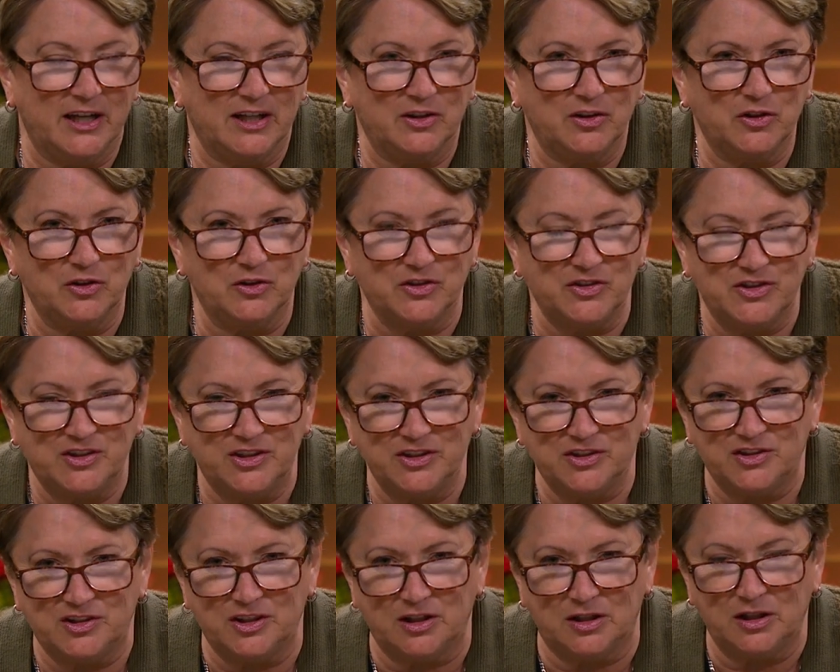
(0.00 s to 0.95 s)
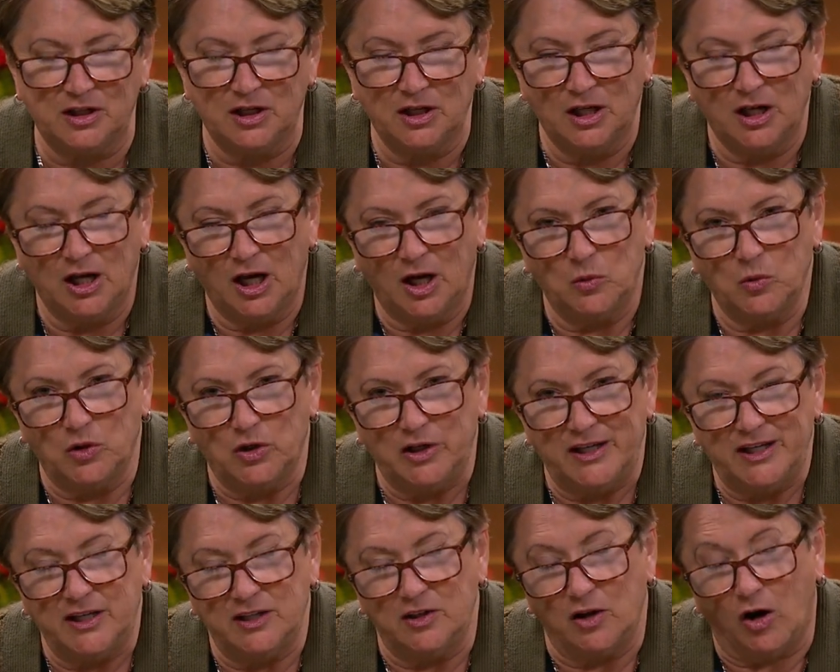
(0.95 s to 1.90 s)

and her sister were in